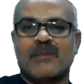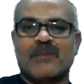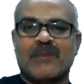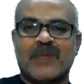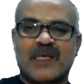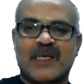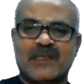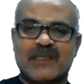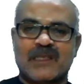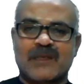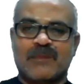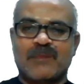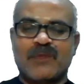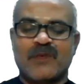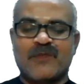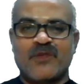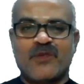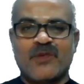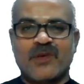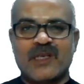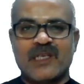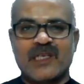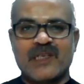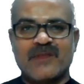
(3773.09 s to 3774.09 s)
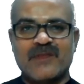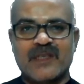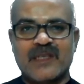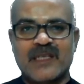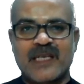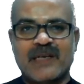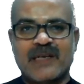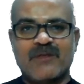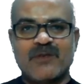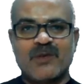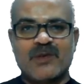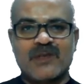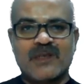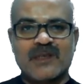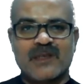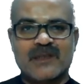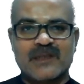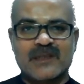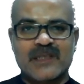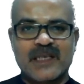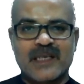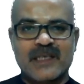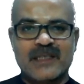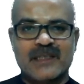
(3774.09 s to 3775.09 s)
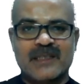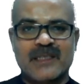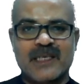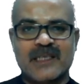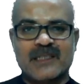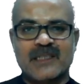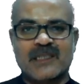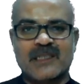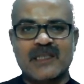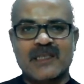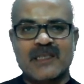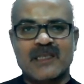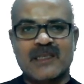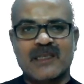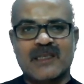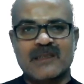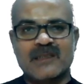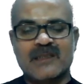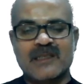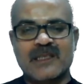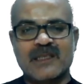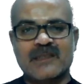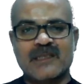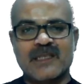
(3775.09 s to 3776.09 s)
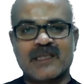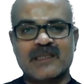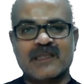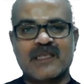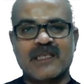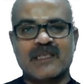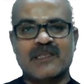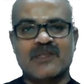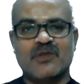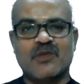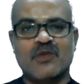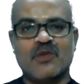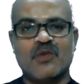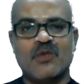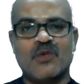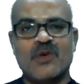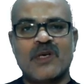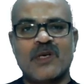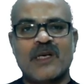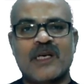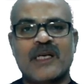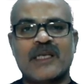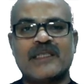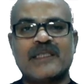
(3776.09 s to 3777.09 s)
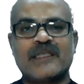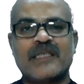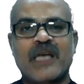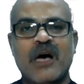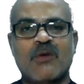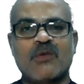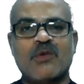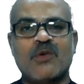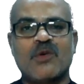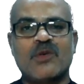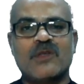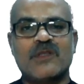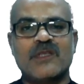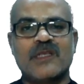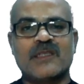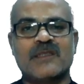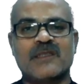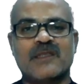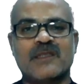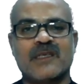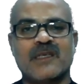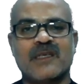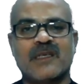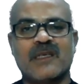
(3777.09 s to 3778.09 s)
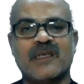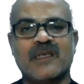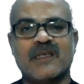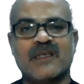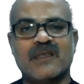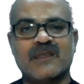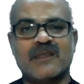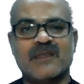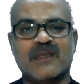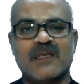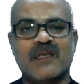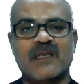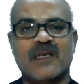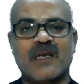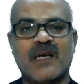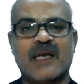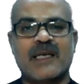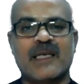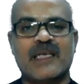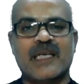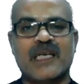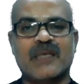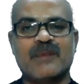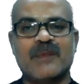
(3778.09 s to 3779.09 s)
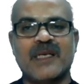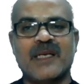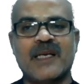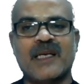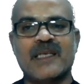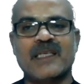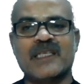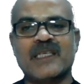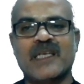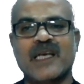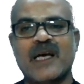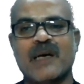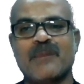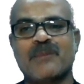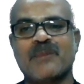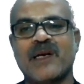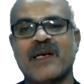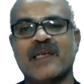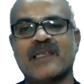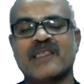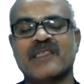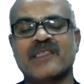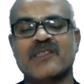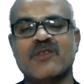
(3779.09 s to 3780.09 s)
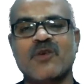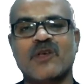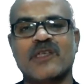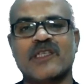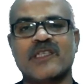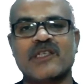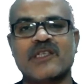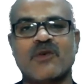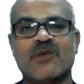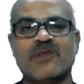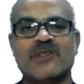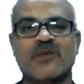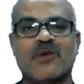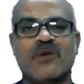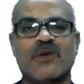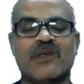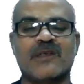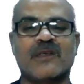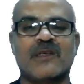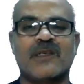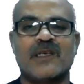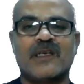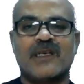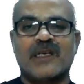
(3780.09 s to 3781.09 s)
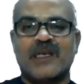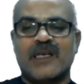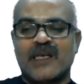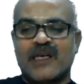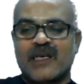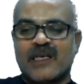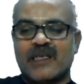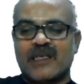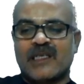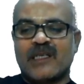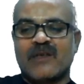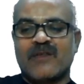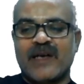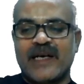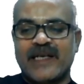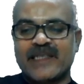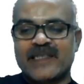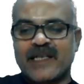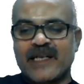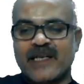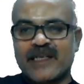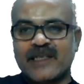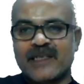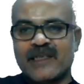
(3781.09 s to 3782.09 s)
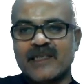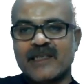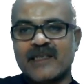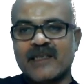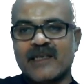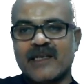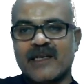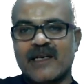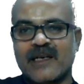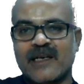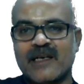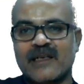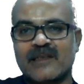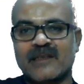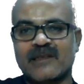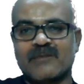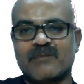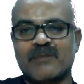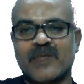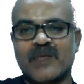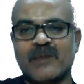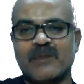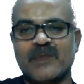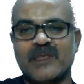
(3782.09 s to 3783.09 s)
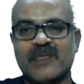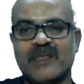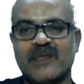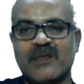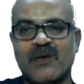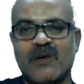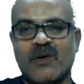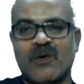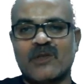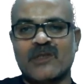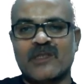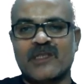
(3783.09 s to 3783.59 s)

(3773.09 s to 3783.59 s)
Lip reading: But before leaving, I would suggest that you download this Unacademy learning app and install it on your device, and maybe on the